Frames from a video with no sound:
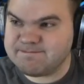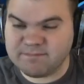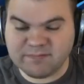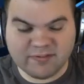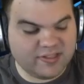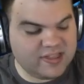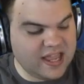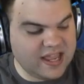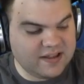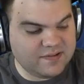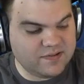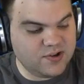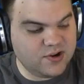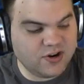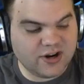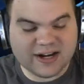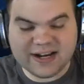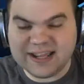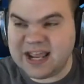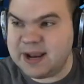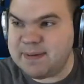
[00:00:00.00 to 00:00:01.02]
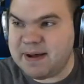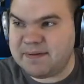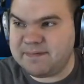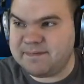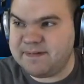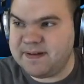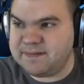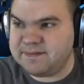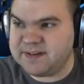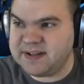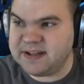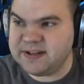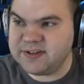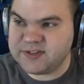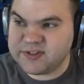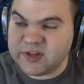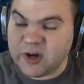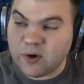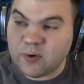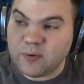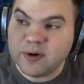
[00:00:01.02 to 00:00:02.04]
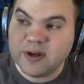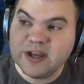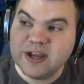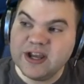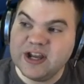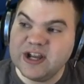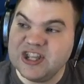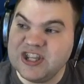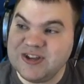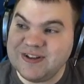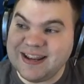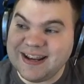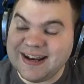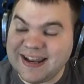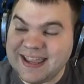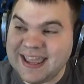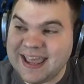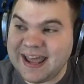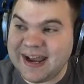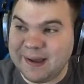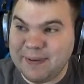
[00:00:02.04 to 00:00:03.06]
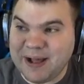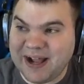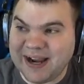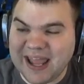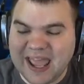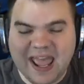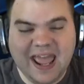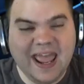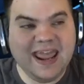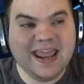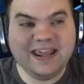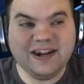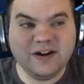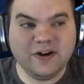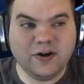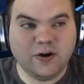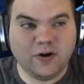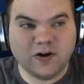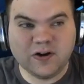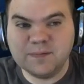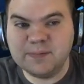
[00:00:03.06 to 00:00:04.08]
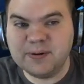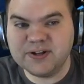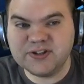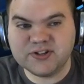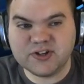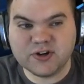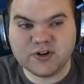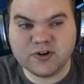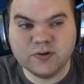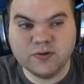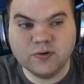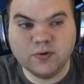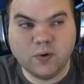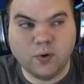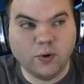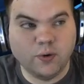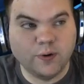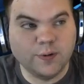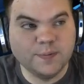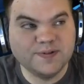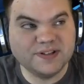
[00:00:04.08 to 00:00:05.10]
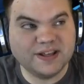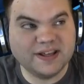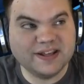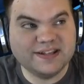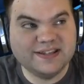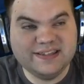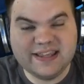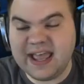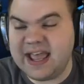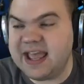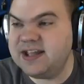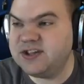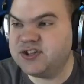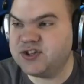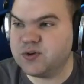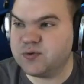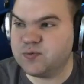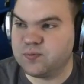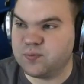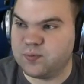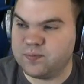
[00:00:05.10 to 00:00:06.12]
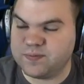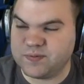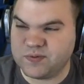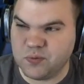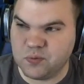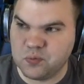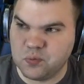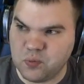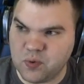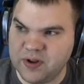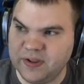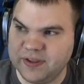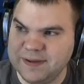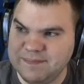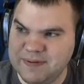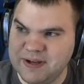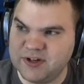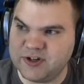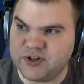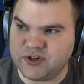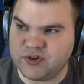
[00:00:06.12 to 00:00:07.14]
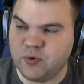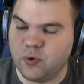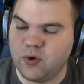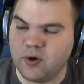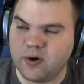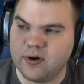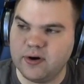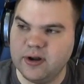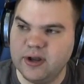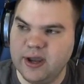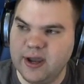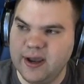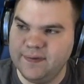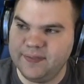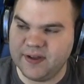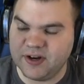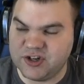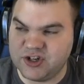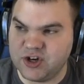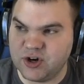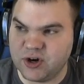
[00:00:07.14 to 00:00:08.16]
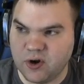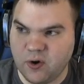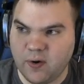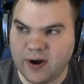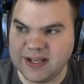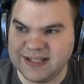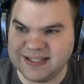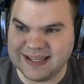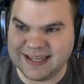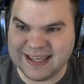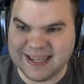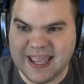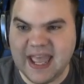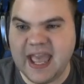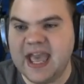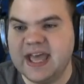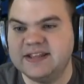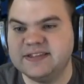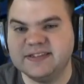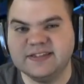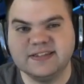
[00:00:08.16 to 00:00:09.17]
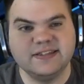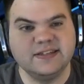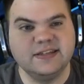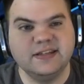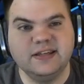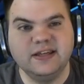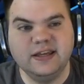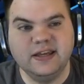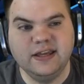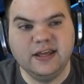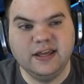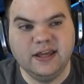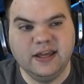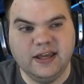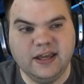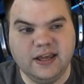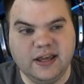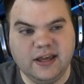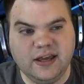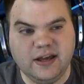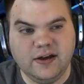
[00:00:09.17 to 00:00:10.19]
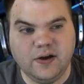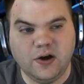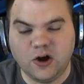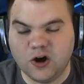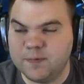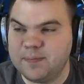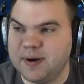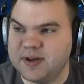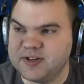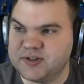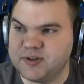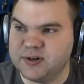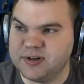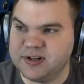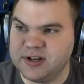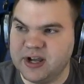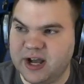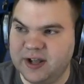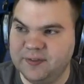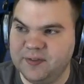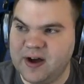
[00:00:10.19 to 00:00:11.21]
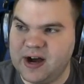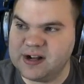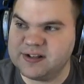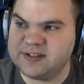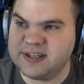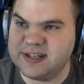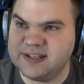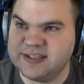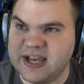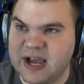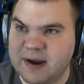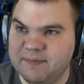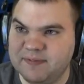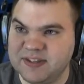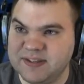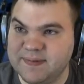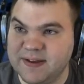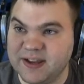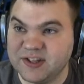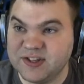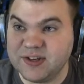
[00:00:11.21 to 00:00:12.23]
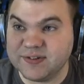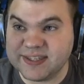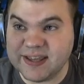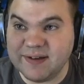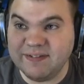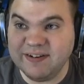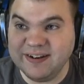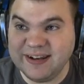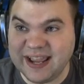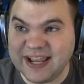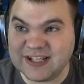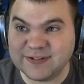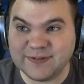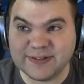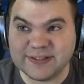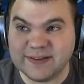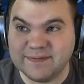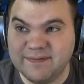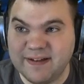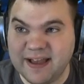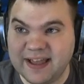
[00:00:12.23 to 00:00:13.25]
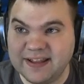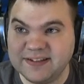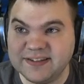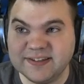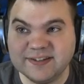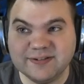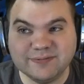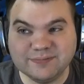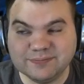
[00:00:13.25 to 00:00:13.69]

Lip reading: like, you're going to get about 50. So you need to get about 8 Hulkbuster orbs a day to really be sure that you're going to get Hulkbuster unlocked in time for this event. Because you have 7 days for this event,